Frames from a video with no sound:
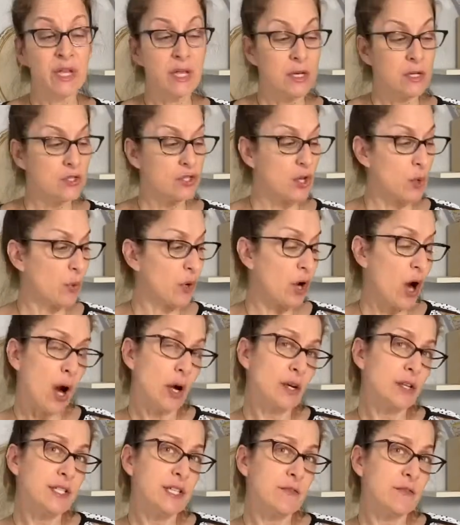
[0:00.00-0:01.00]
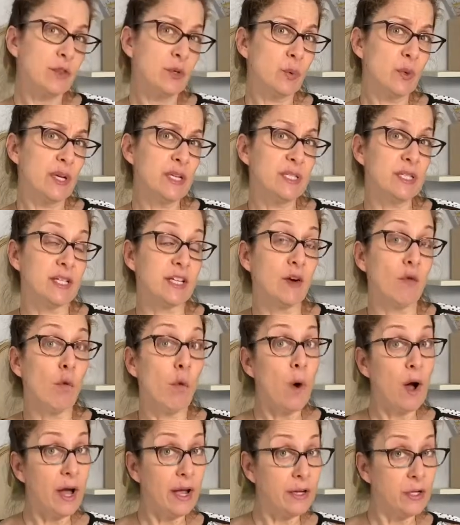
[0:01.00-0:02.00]
So regardless of the reason of
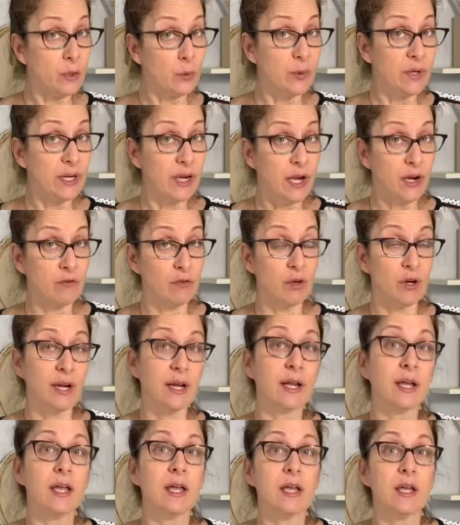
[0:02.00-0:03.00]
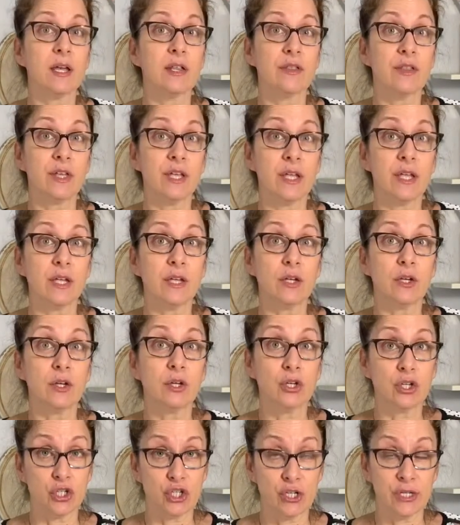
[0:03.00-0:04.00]
why you're recovering the
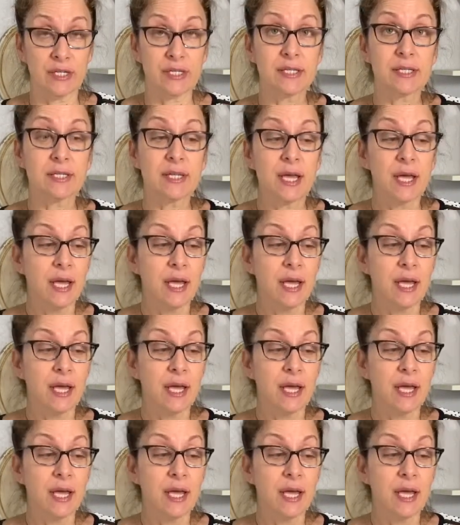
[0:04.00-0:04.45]
cushions,